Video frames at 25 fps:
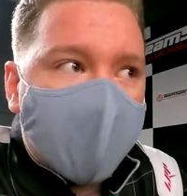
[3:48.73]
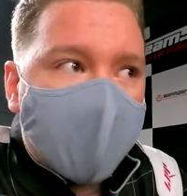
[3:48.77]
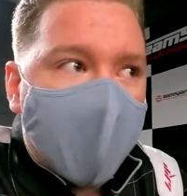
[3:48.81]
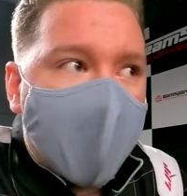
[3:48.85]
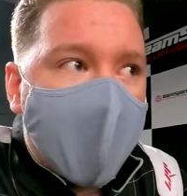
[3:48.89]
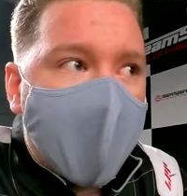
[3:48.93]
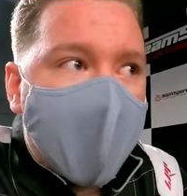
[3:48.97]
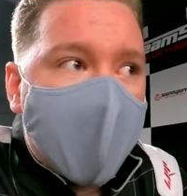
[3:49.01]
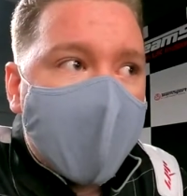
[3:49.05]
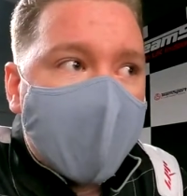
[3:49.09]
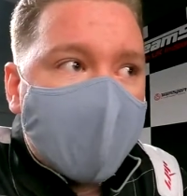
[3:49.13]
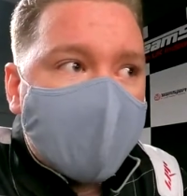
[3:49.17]

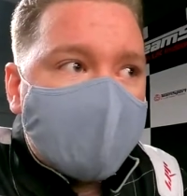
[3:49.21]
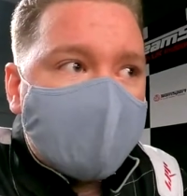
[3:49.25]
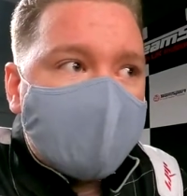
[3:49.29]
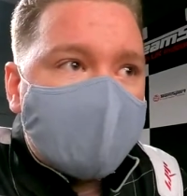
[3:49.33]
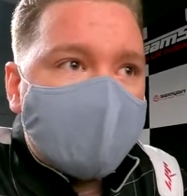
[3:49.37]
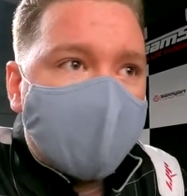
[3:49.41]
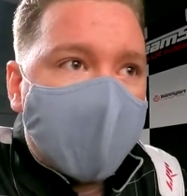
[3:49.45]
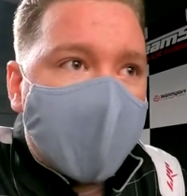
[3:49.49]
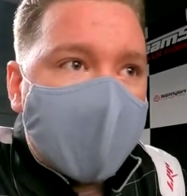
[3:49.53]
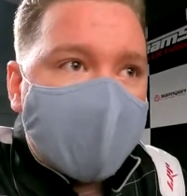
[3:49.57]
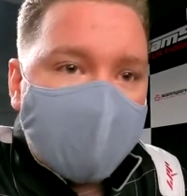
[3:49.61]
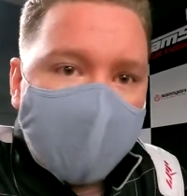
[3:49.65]
where
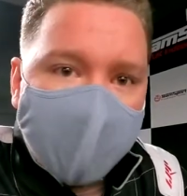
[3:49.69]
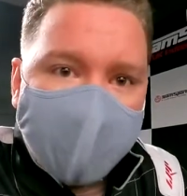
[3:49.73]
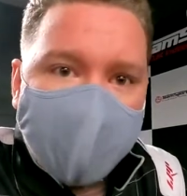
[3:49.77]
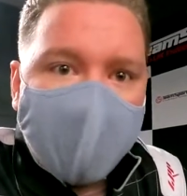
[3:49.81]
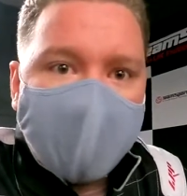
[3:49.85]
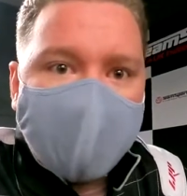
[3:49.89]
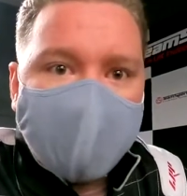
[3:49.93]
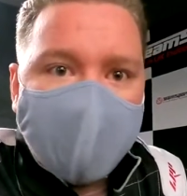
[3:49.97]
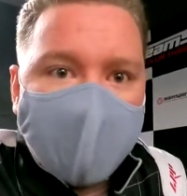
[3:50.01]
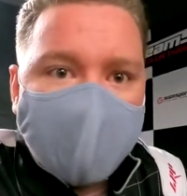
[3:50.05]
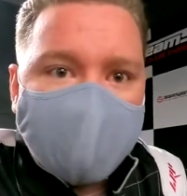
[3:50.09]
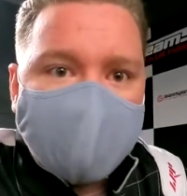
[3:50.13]
when you
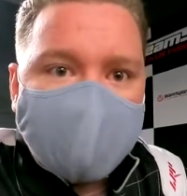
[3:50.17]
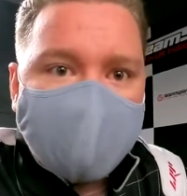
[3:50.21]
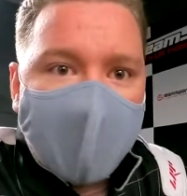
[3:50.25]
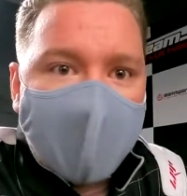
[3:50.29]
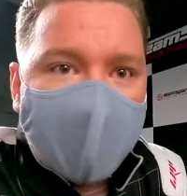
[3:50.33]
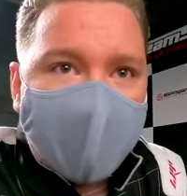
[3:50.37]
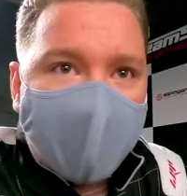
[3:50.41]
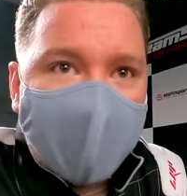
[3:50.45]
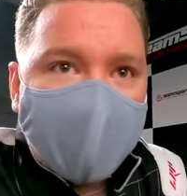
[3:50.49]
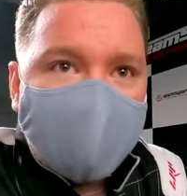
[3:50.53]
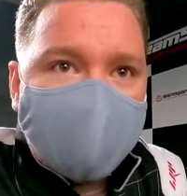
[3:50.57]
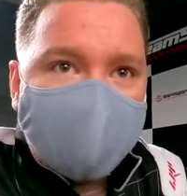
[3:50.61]
put your
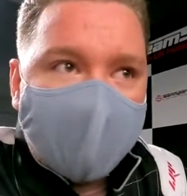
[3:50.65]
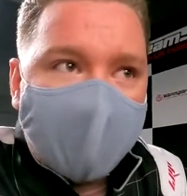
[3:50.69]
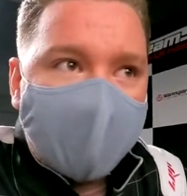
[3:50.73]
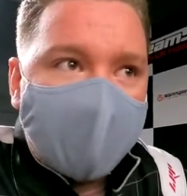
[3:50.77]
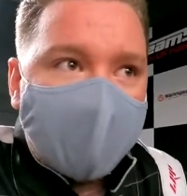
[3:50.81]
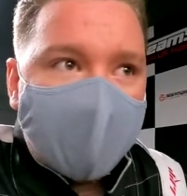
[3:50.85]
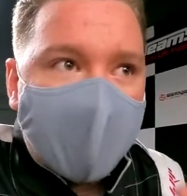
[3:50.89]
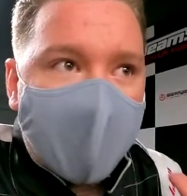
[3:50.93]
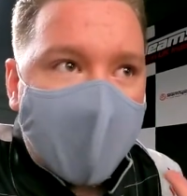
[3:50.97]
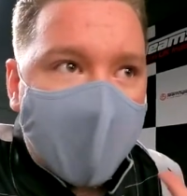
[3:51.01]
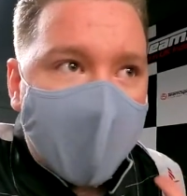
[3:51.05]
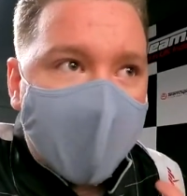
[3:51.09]
acceleration
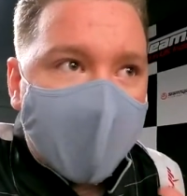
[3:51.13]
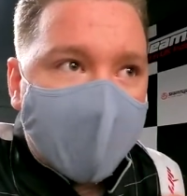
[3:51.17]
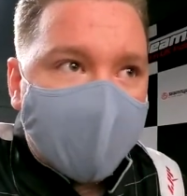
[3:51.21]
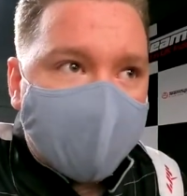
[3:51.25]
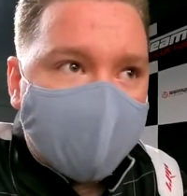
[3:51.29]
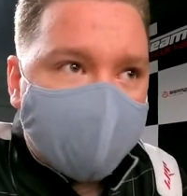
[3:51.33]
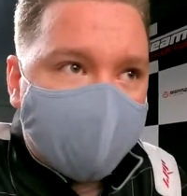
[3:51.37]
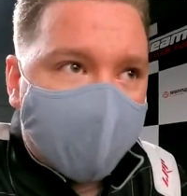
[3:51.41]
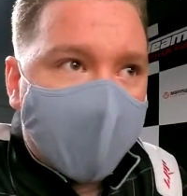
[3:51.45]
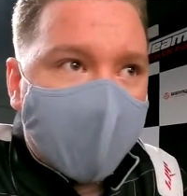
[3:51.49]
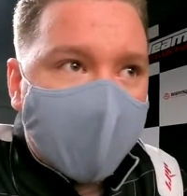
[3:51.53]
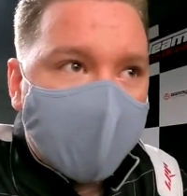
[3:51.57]
at
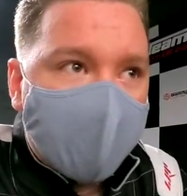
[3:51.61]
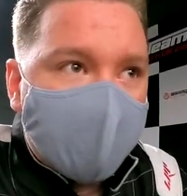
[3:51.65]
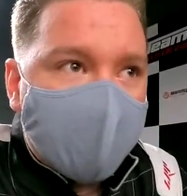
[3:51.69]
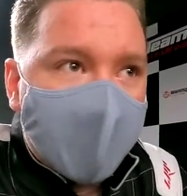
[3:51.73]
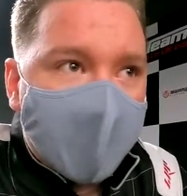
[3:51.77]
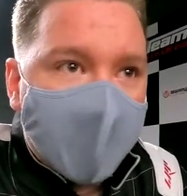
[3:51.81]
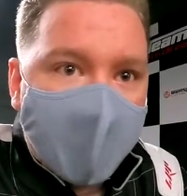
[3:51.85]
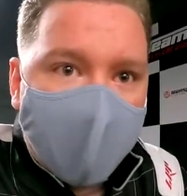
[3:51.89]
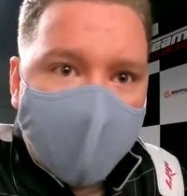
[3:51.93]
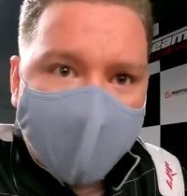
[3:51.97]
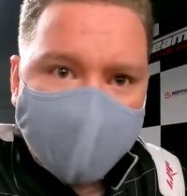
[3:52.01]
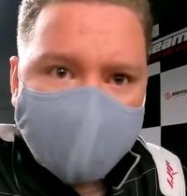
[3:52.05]
full
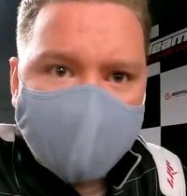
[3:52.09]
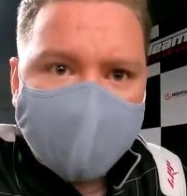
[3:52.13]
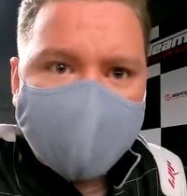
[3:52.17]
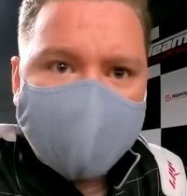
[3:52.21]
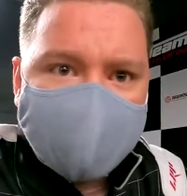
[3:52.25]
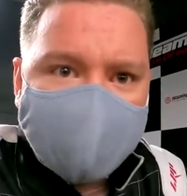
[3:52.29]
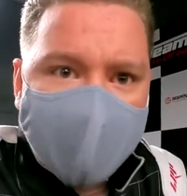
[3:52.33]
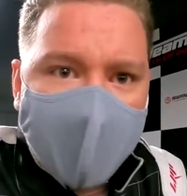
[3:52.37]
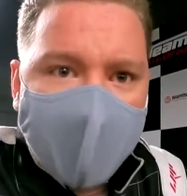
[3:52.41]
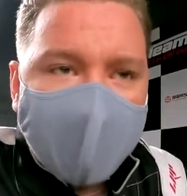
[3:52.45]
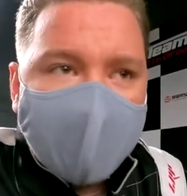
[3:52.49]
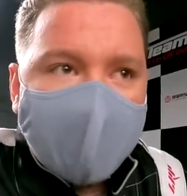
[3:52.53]

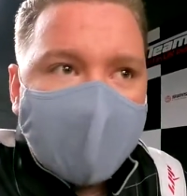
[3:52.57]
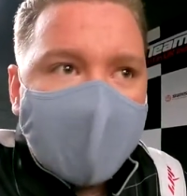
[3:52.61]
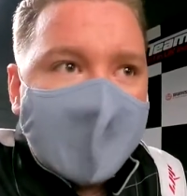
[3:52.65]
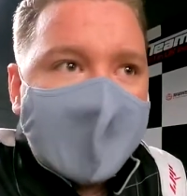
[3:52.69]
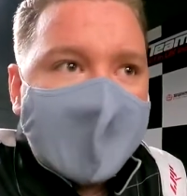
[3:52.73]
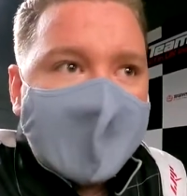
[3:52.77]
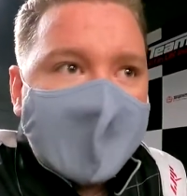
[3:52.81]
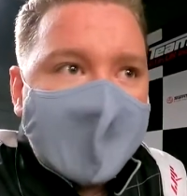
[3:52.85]
100%,